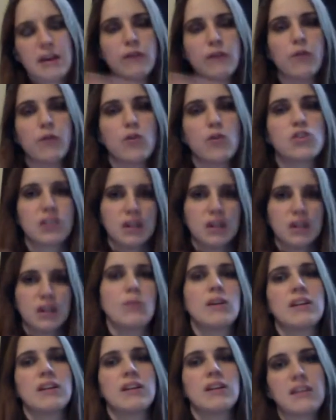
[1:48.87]
Unfortunately,
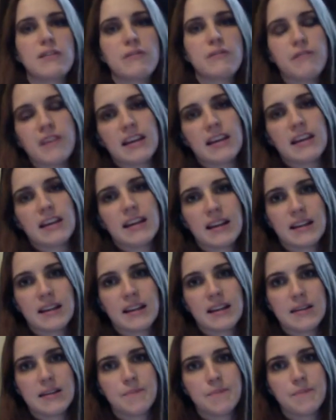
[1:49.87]
we live
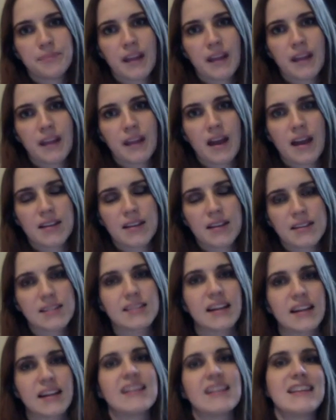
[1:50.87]
in a
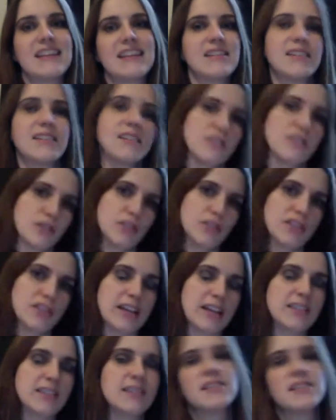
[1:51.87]
society that is still
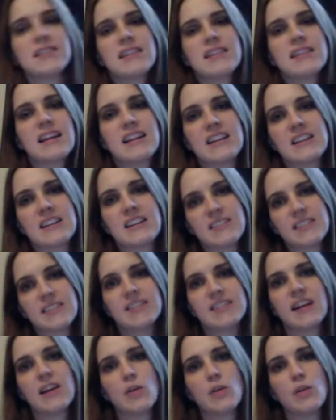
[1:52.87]
sexist and in a
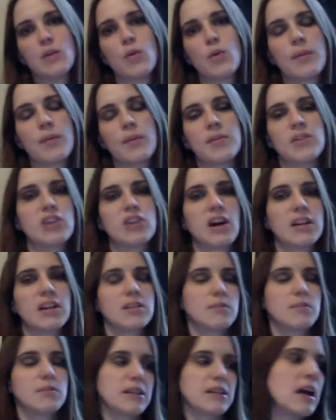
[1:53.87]
society where women are
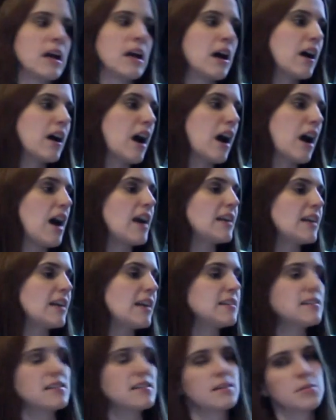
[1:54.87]
taught to be
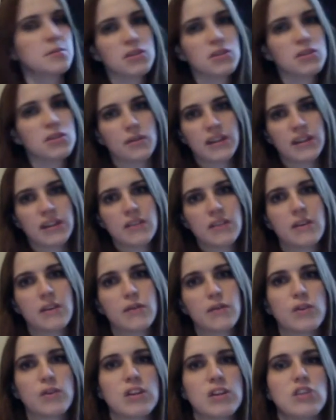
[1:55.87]
kind and subservient,
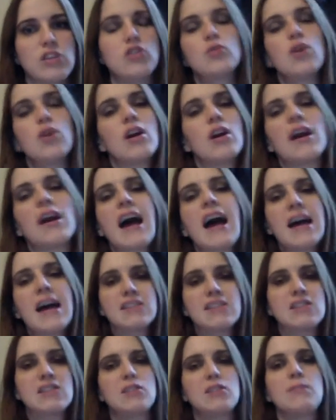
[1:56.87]
therefore they do not
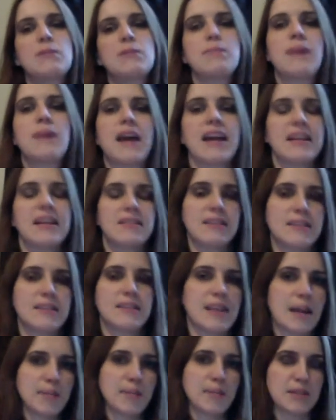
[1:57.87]
ask to be paid the
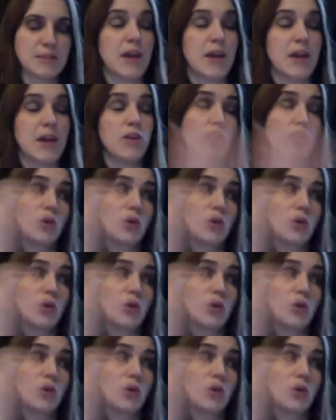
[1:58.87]
same as men.